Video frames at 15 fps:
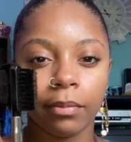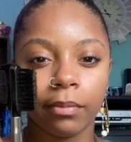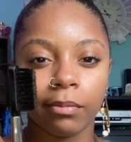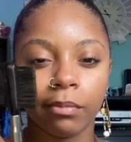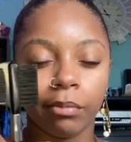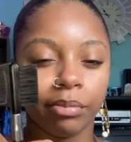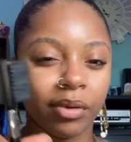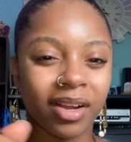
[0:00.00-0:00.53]

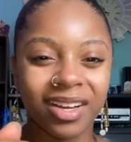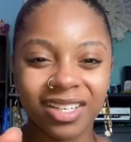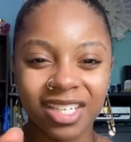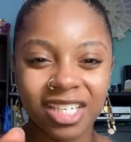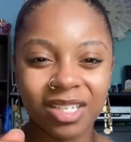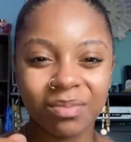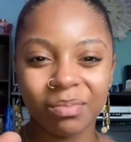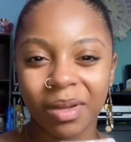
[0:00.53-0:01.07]

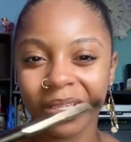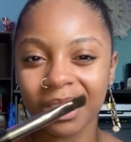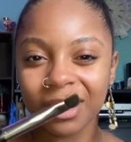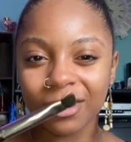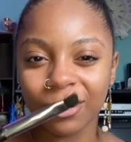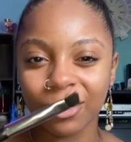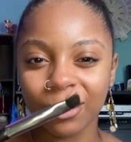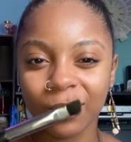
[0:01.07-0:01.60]
brush,
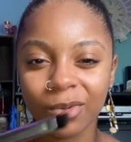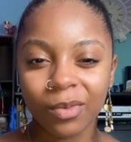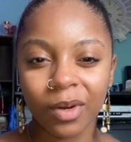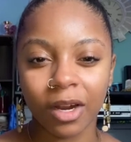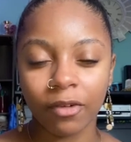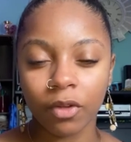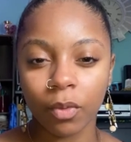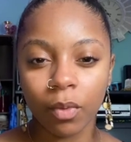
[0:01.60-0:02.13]
pencil,
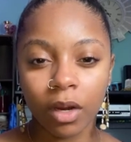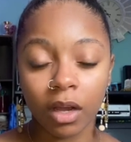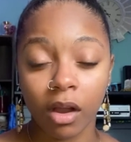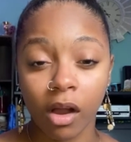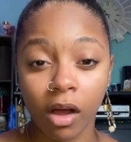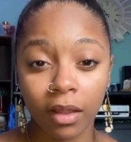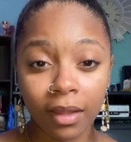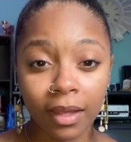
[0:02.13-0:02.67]
whatever you want to
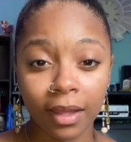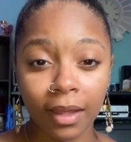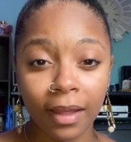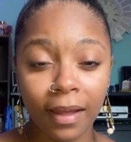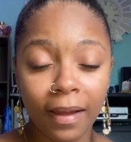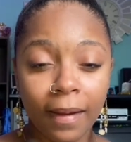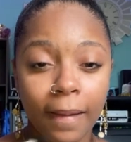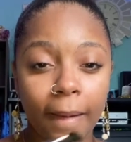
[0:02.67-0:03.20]
call it.
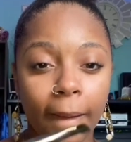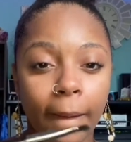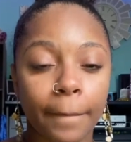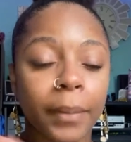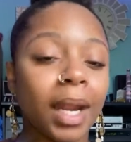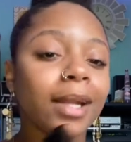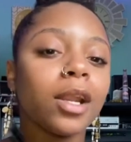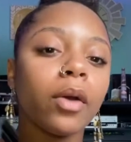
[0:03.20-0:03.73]
But
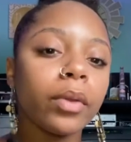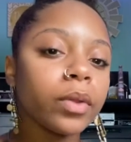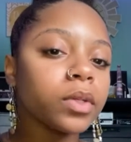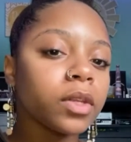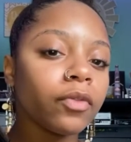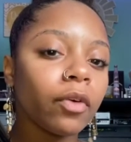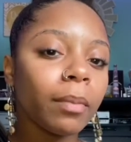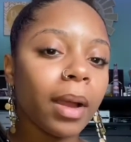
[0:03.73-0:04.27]
I don't use
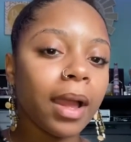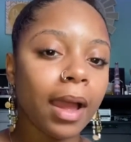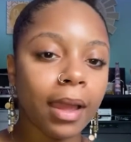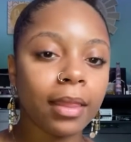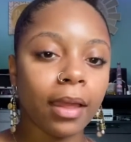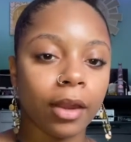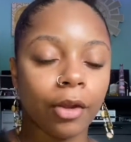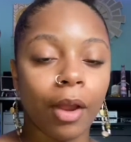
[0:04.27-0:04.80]
it for my
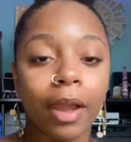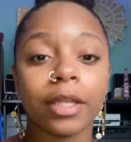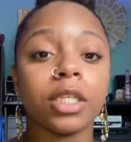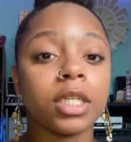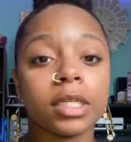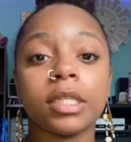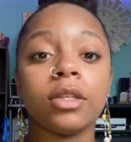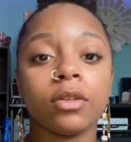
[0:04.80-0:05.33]
eyeliner. I
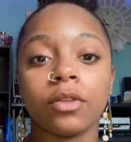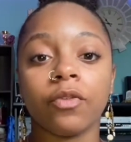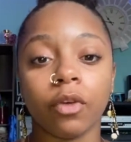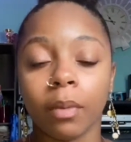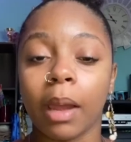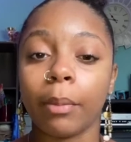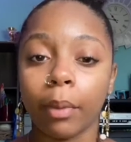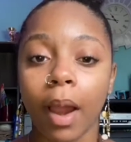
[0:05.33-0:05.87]
just use it for
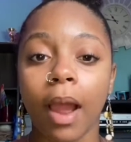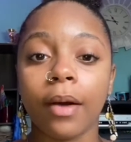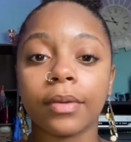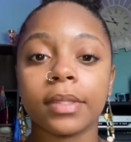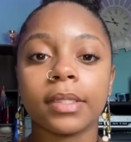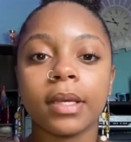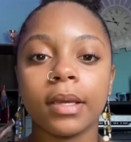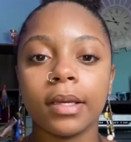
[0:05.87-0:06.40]
my
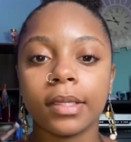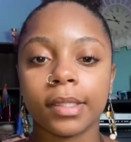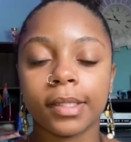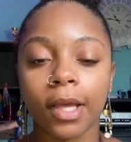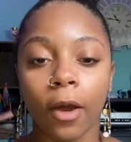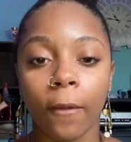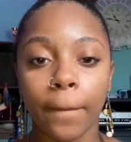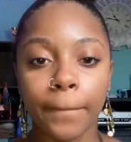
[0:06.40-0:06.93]
brows. So,
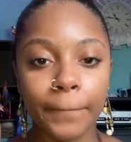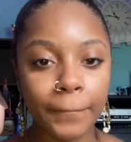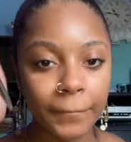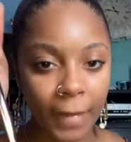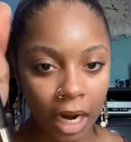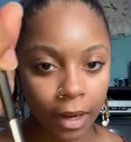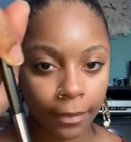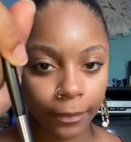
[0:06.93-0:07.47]

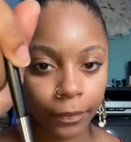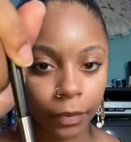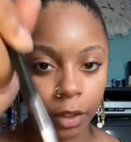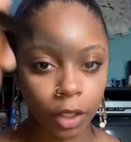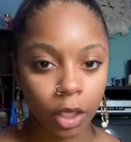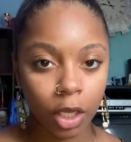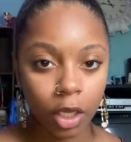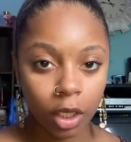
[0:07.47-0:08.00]

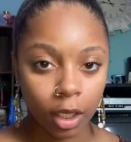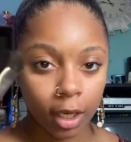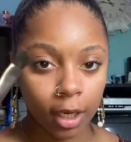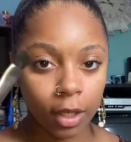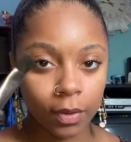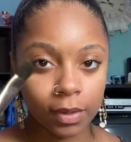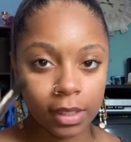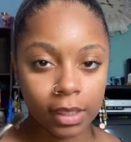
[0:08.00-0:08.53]
gonna
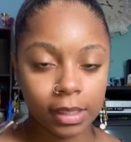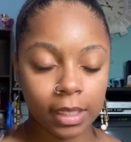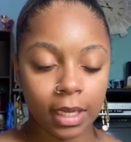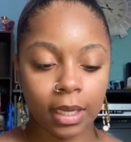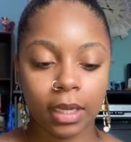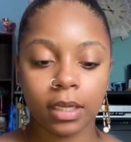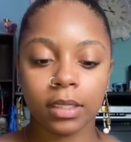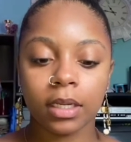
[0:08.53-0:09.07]
use this
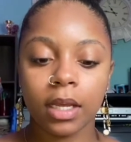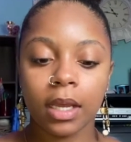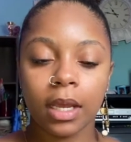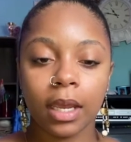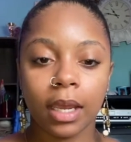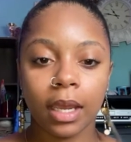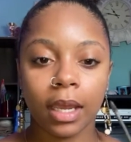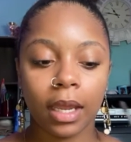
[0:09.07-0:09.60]
end,
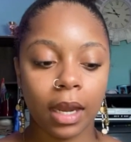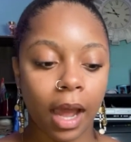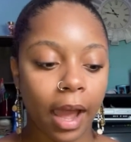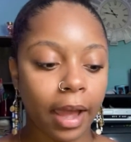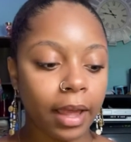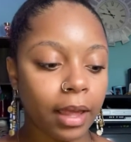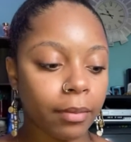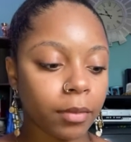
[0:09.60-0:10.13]
and
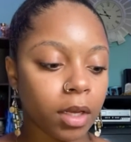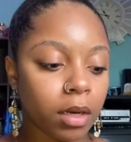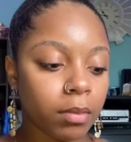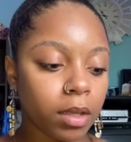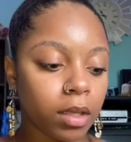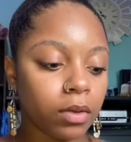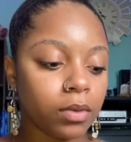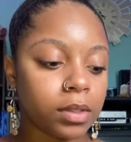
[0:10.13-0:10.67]
I am gonna be
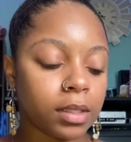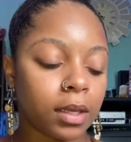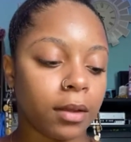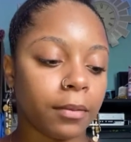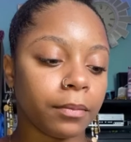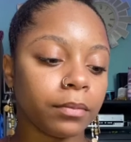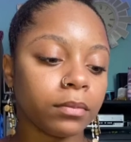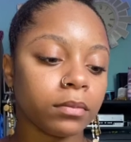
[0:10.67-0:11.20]

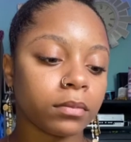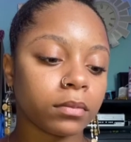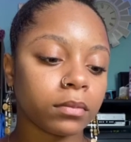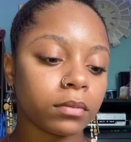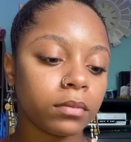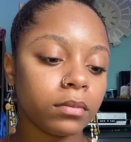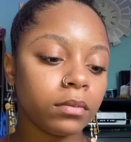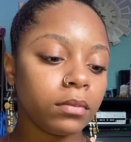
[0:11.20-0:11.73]
using
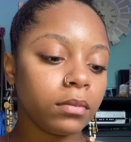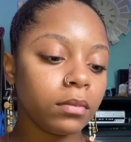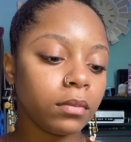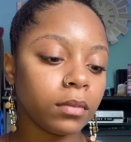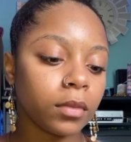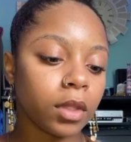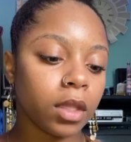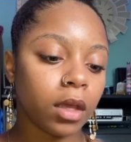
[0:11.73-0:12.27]

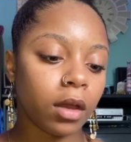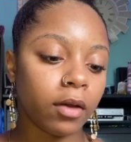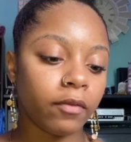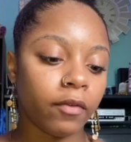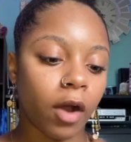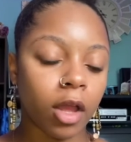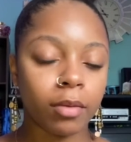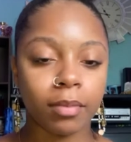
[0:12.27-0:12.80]
the
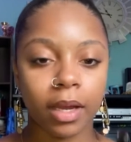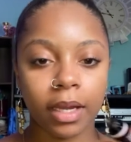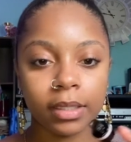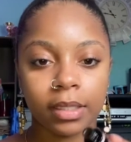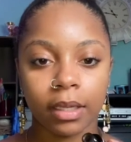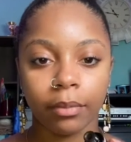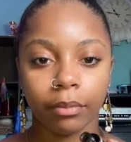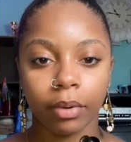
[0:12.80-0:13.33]

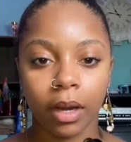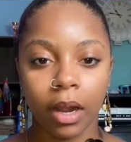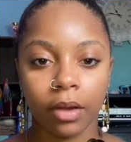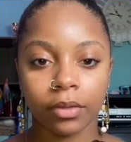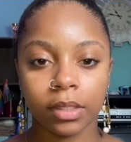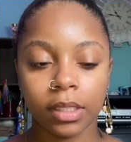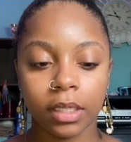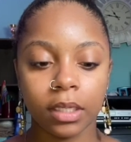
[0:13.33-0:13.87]
volumizing brow
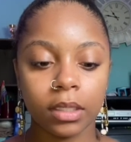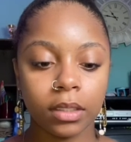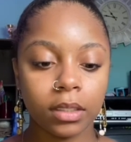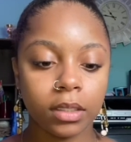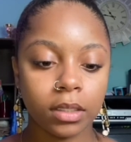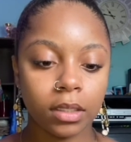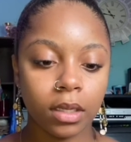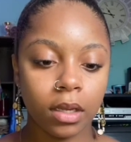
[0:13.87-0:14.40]
tint,